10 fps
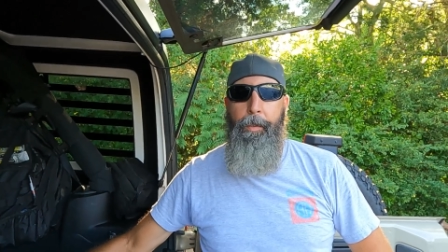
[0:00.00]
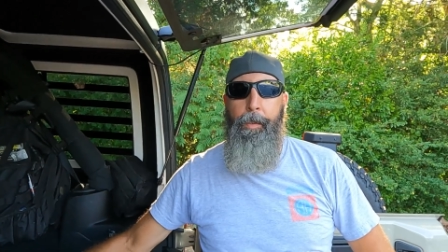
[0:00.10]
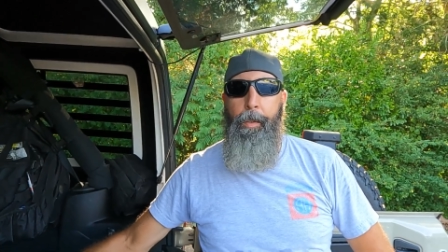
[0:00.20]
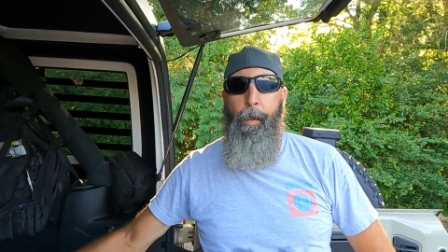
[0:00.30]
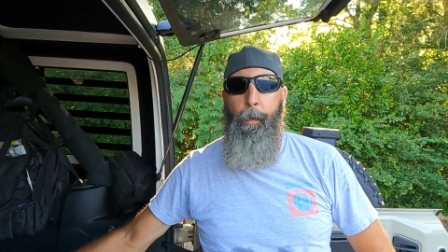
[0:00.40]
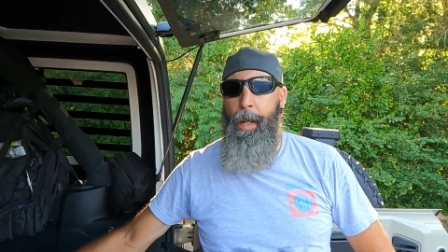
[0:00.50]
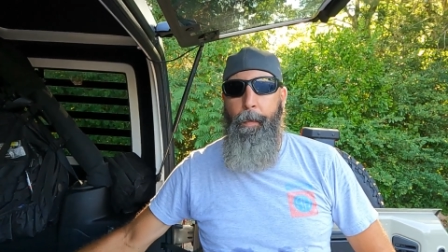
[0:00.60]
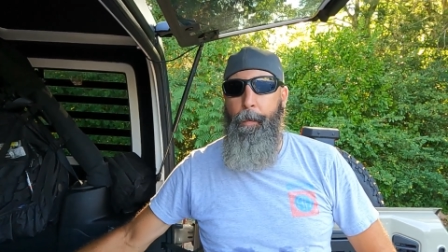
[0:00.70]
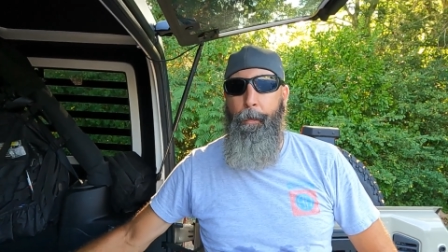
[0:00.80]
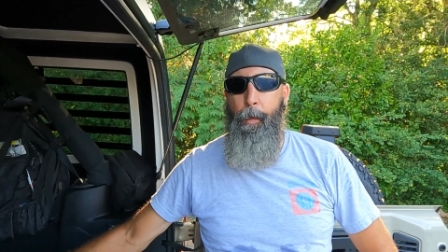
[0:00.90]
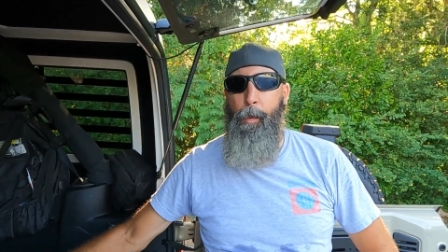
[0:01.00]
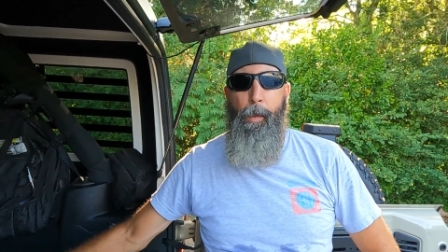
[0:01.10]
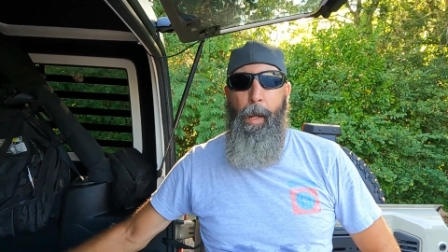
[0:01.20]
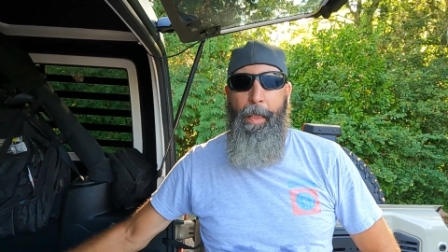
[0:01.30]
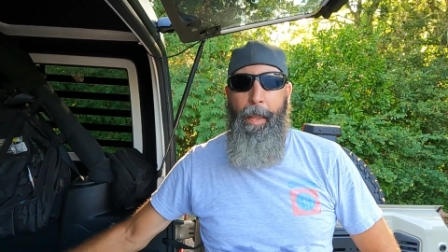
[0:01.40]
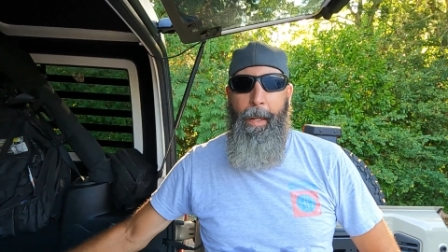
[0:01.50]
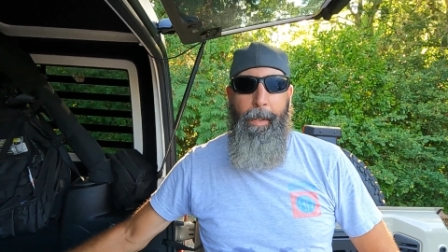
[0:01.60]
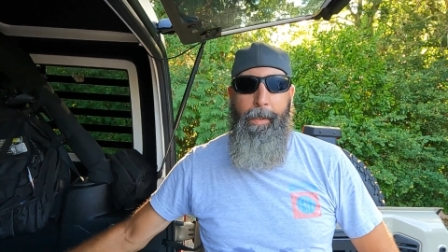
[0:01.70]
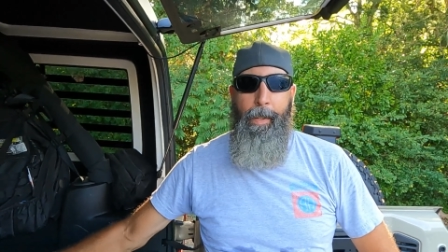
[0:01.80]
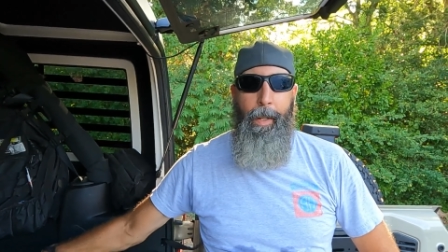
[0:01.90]
us, and we have a full, I think
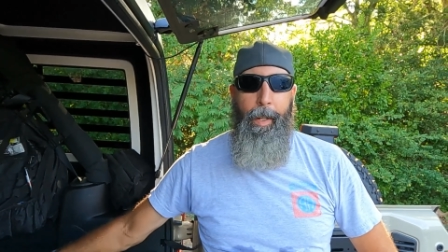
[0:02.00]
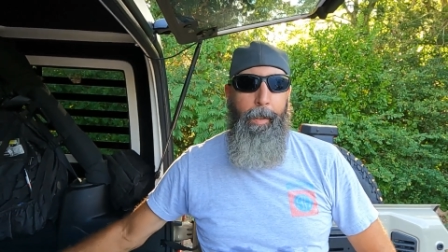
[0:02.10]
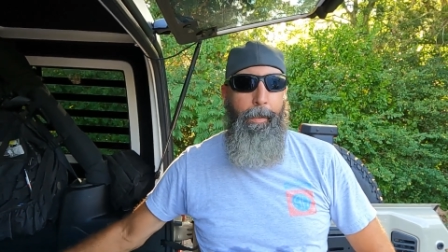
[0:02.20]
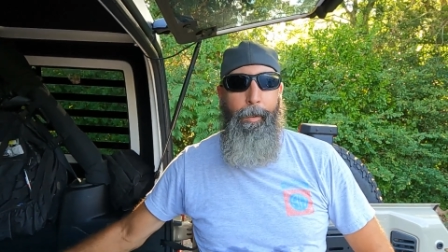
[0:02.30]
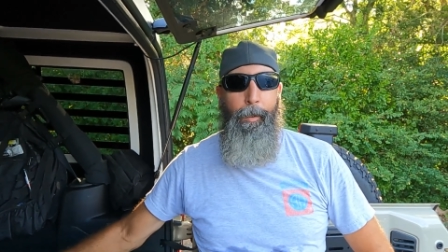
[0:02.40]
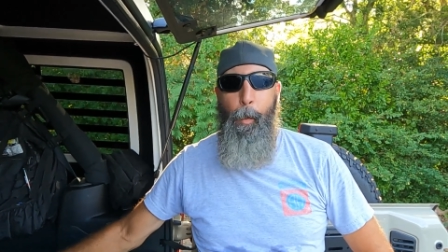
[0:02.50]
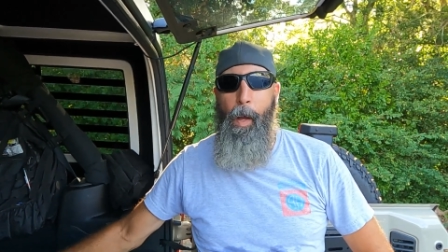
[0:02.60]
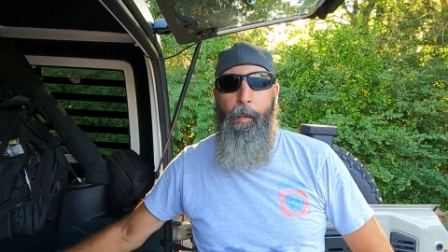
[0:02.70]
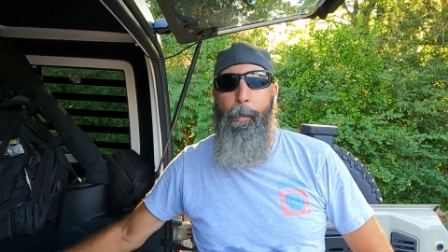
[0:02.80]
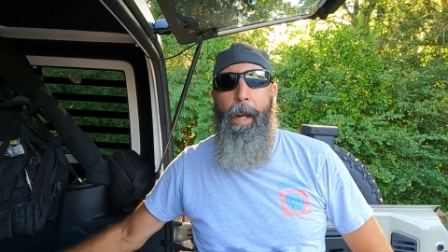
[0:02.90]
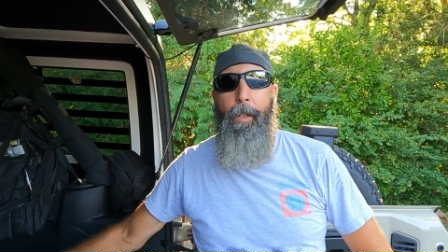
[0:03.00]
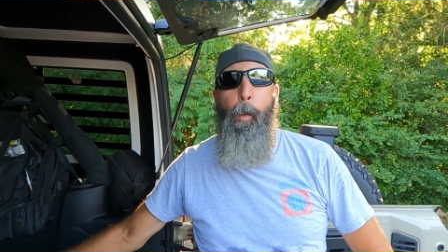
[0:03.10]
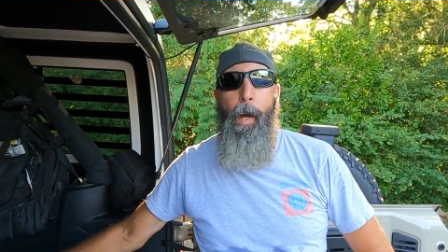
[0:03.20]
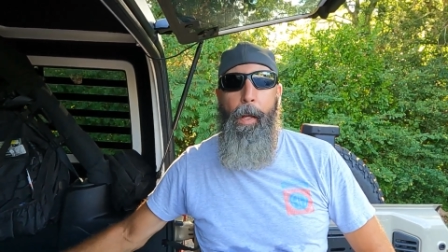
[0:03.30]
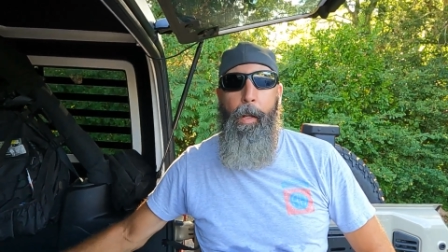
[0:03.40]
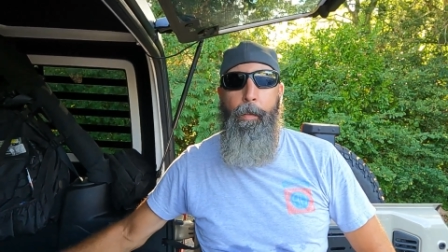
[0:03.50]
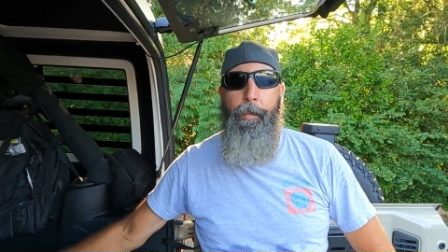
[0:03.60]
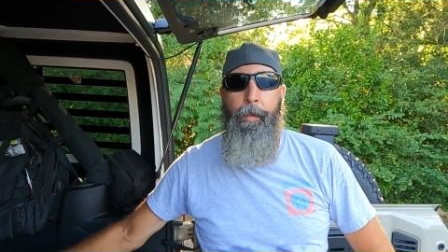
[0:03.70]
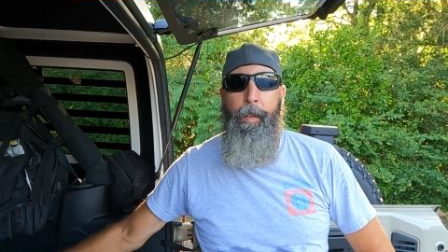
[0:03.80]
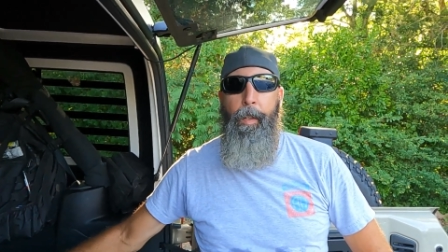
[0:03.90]
it's 12 by
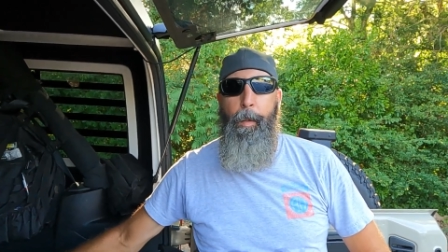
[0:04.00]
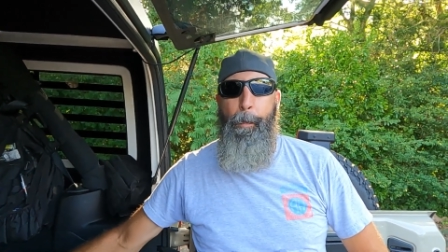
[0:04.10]
12